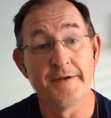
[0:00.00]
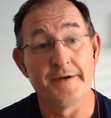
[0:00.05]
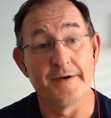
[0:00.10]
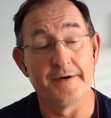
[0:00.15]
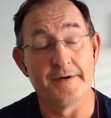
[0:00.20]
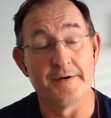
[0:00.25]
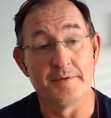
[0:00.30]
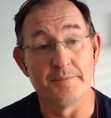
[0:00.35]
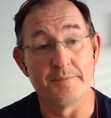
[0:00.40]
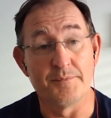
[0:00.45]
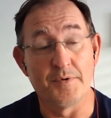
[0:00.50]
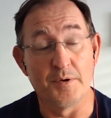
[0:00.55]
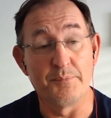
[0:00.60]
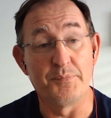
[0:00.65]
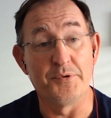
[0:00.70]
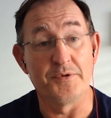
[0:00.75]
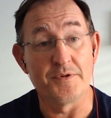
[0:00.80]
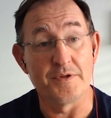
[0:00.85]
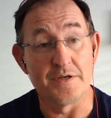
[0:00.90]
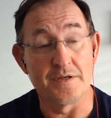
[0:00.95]

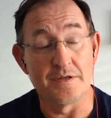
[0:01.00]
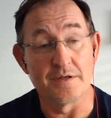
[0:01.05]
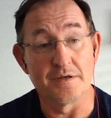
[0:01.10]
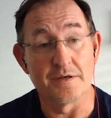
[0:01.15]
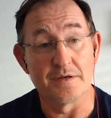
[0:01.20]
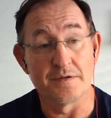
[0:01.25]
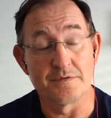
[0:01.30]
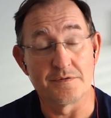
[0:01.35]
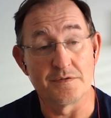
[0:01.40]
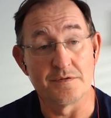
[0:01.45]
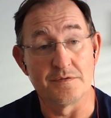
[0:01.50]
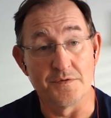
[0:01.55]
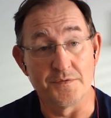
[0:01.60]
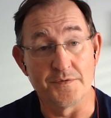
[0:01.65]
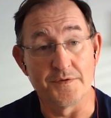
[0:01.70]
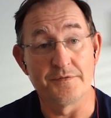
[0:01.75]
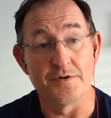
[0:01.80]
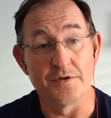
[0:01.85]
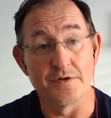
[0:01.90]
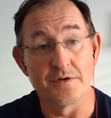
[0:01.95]
ability to
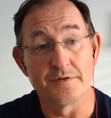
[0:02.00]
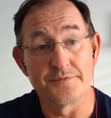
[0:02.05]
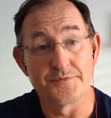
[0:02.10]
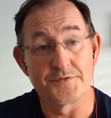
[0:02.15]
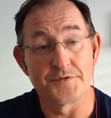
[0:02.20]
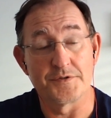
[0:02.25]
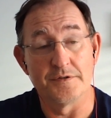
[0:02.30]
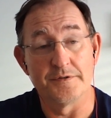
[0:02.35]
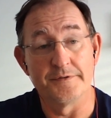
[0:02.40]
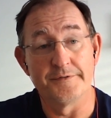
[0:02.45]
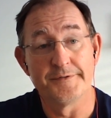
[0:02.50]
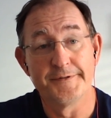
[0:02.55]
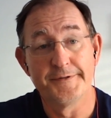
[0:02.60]
deliver. So